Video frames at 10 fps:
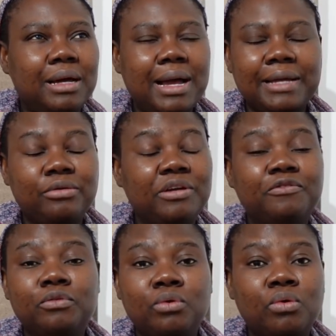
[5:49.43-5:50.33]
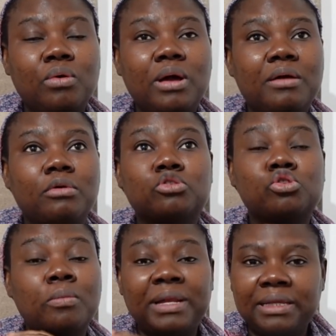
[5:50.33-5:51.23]
I don't even know.
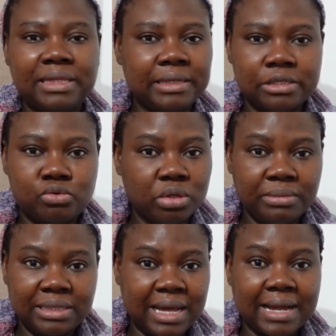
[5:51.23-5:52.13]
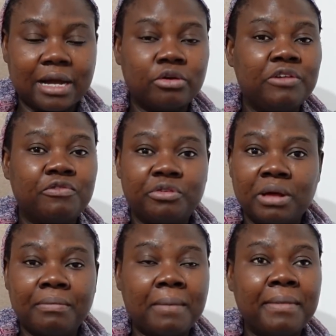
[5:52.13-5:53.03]
So many things is doing me that I cannot even
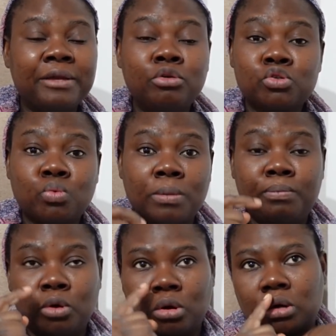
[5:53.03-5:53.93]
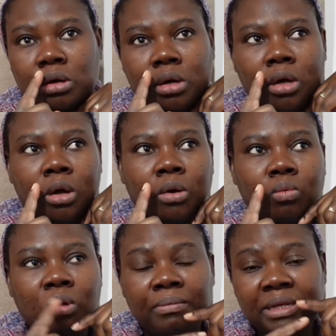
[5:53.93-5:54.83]
remember. My nose will block.
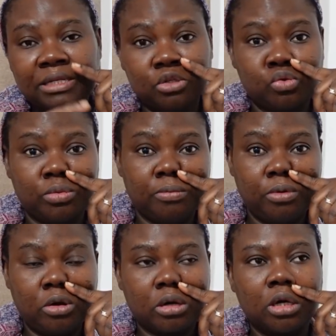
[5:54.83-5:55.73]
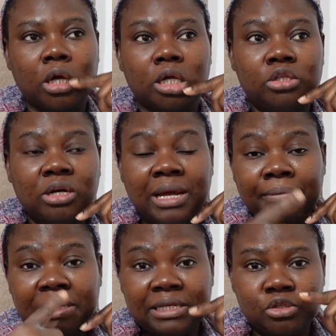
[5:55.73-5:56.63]
1 minute it will be blocked. The other
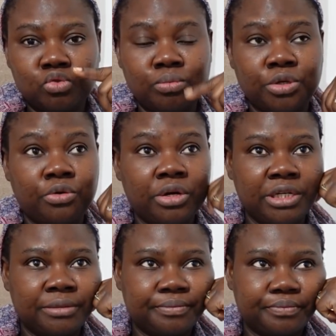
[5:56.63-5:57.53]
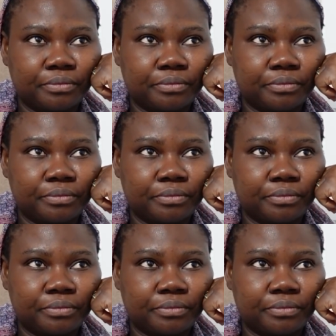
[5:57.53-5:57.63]
minute it will be running.